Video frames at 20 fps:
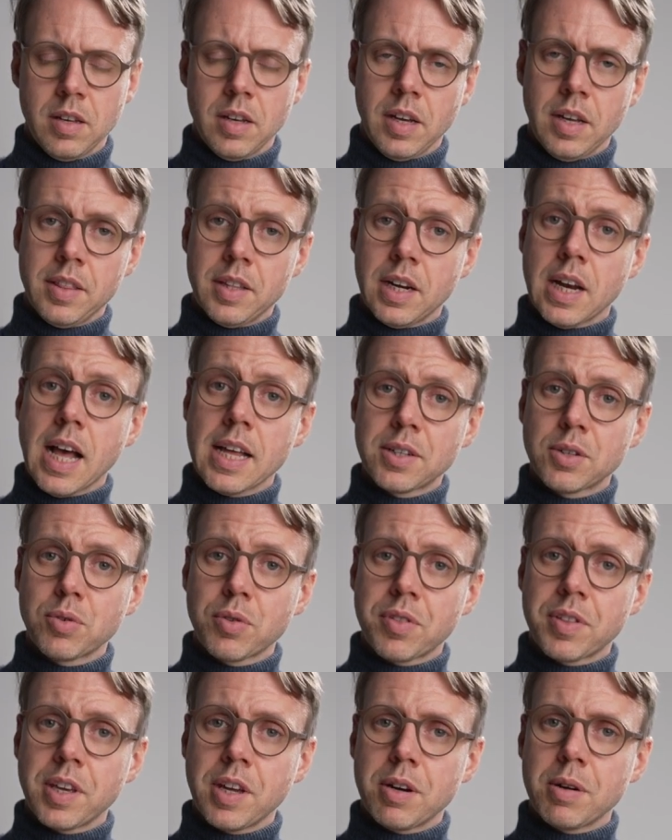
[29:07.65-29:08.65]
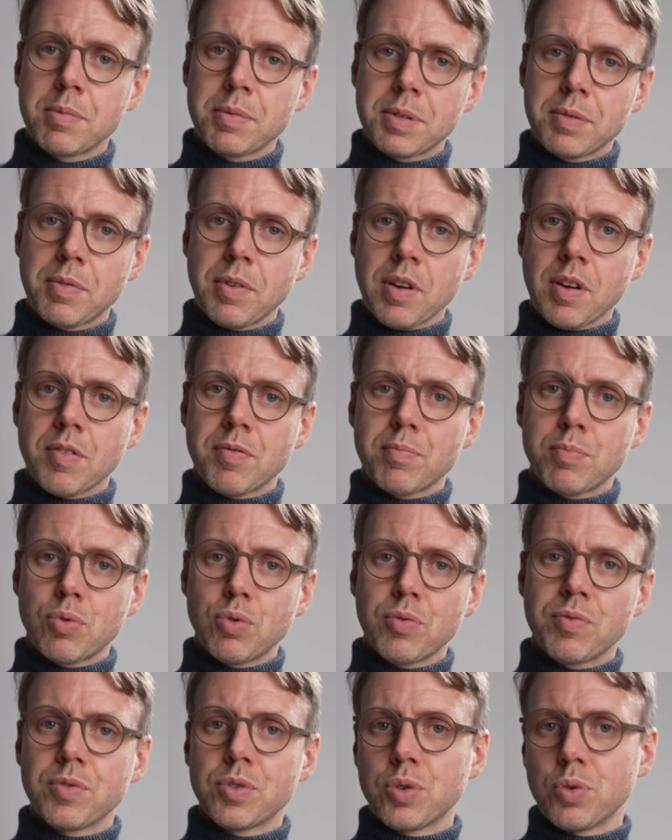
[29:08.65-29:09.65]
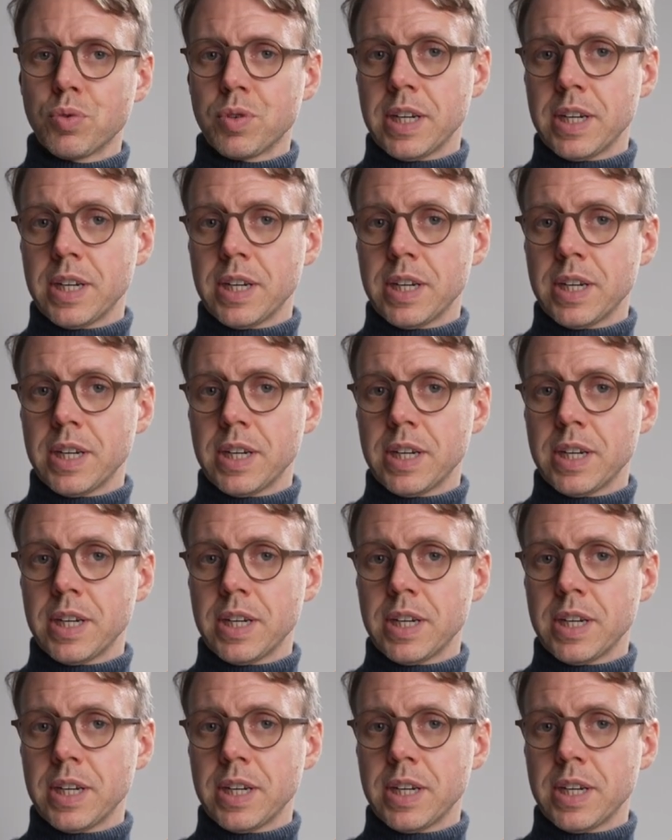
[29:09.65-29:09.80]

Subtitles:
In the last two theorems, we have proven two